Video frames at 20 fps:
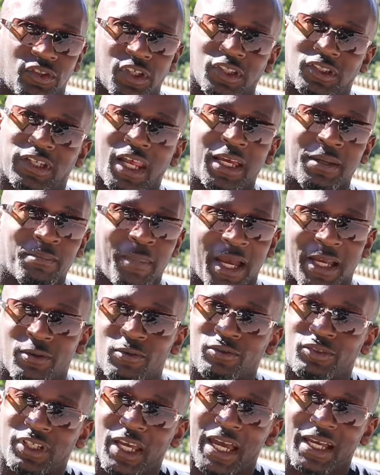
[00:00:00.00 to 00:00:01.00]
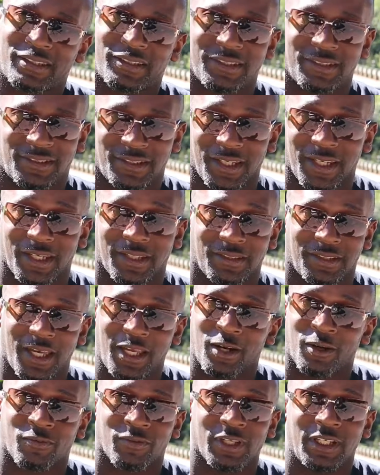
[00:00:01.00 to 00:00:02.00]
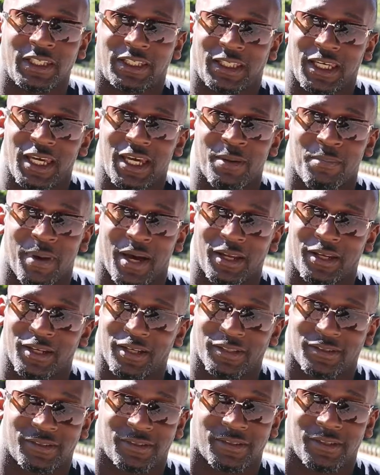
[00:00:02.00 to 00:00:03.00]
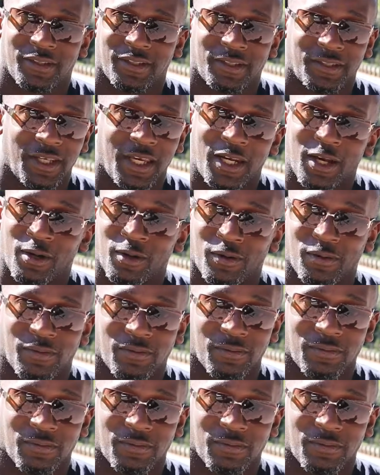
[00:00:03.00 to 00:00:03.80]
Just like Michael Jackson said, they don't really care about us. They don't.